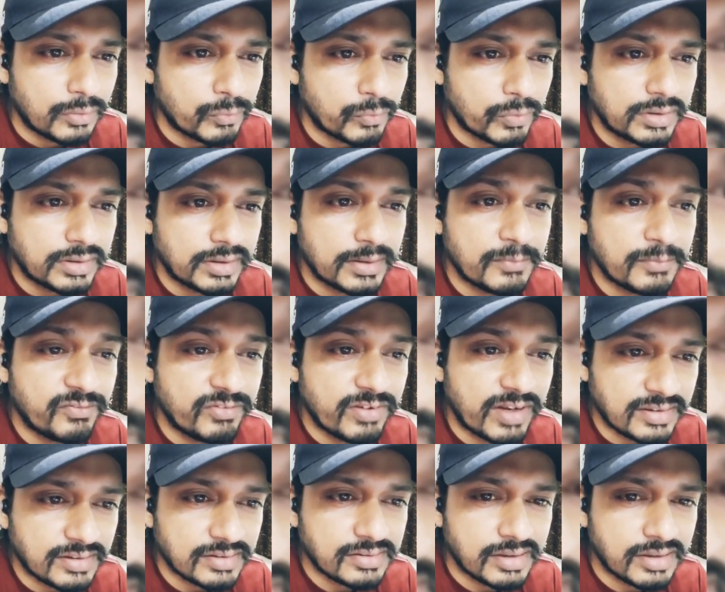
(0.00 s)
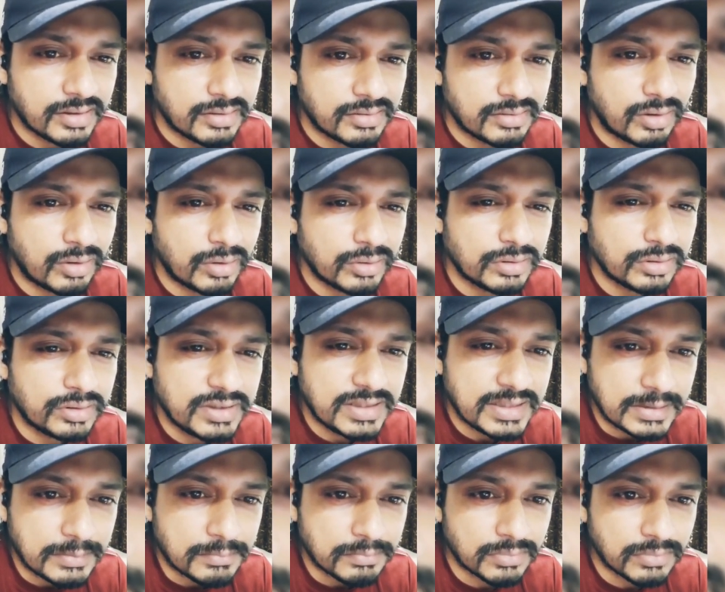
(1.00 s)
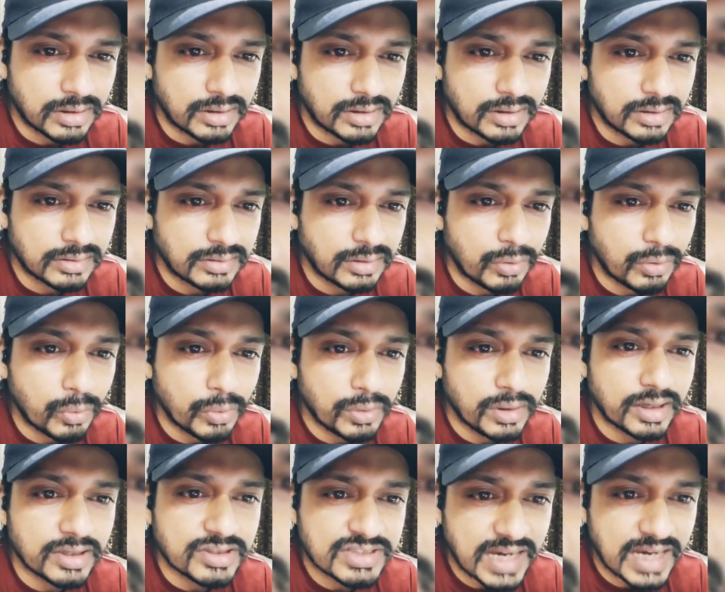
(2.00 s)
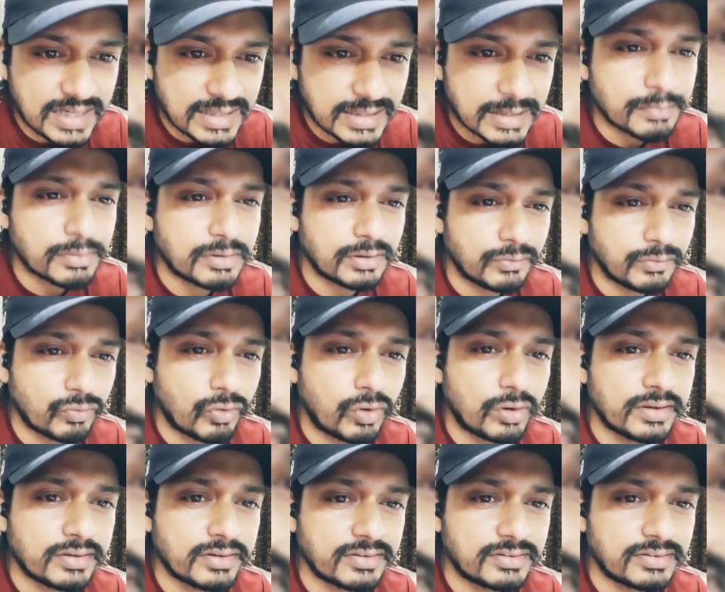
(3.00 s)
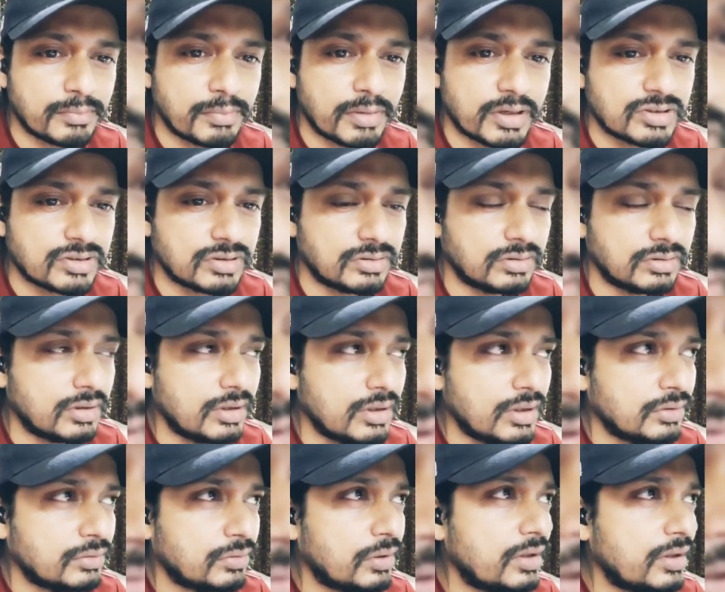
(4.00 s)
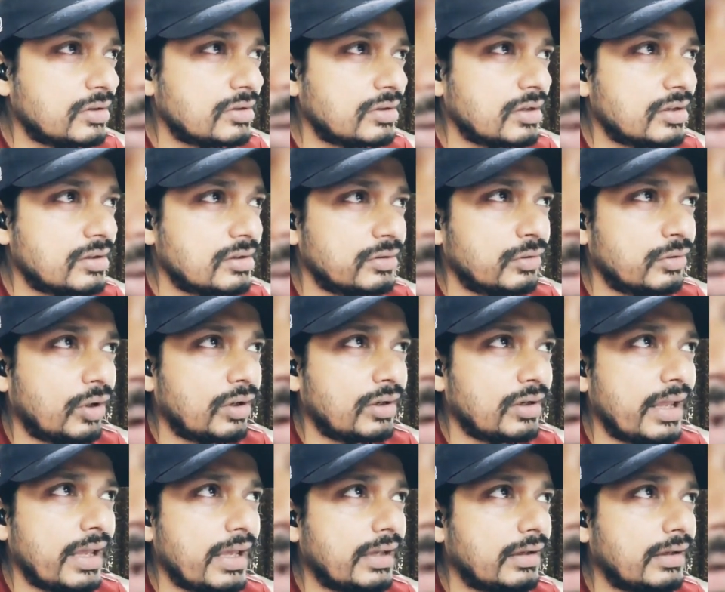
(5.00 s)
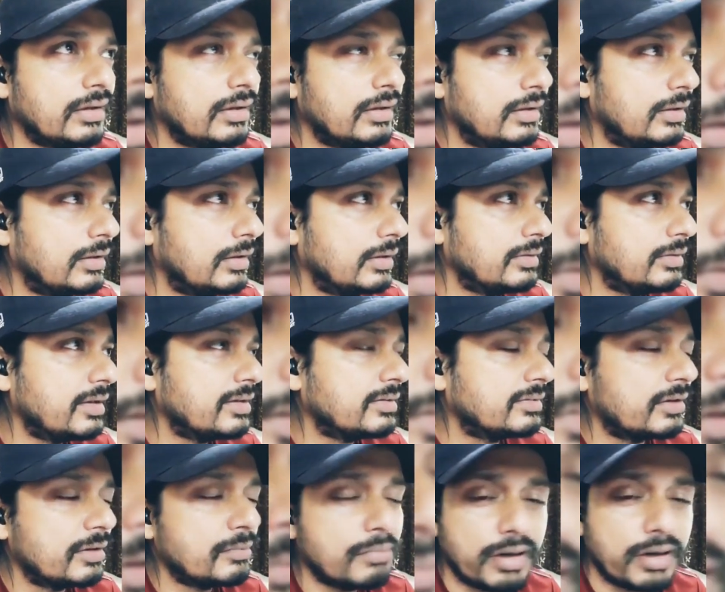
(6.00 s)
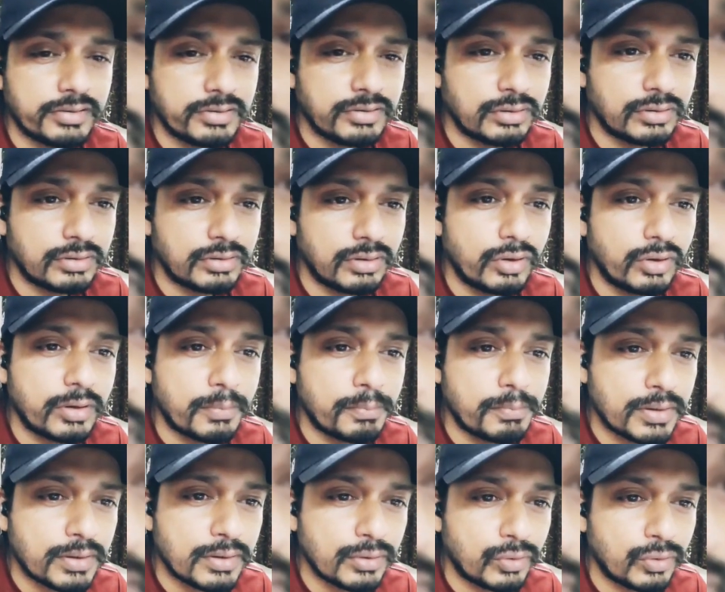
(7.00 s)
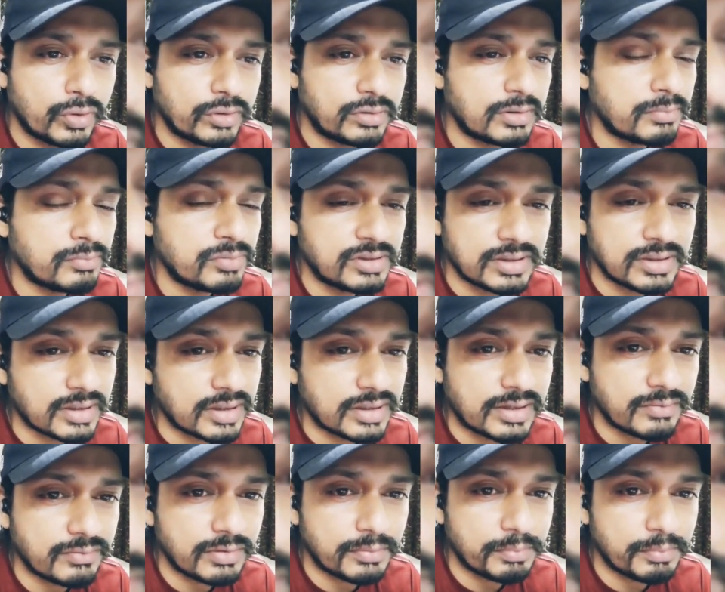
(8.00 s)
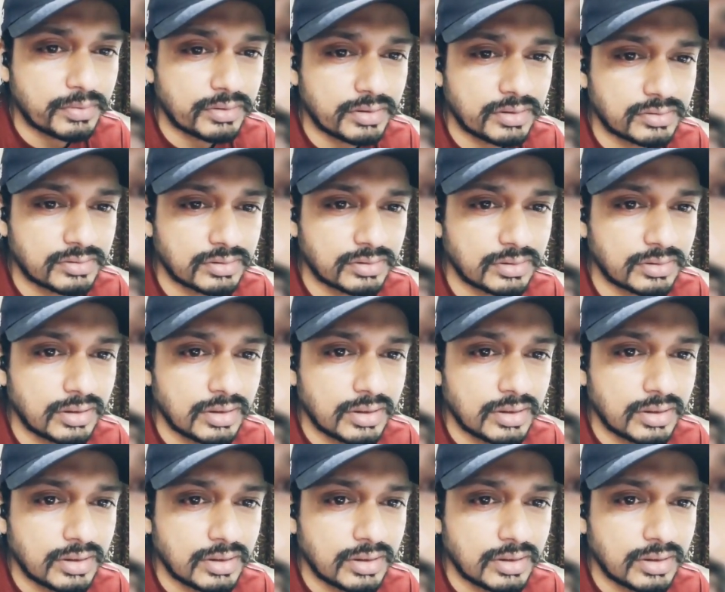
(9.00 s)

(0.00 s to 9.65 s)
With the emphasis here on the team, the whole agile team is involved in estimation. So it's not like say Scrum Master or a PO or some senior developer is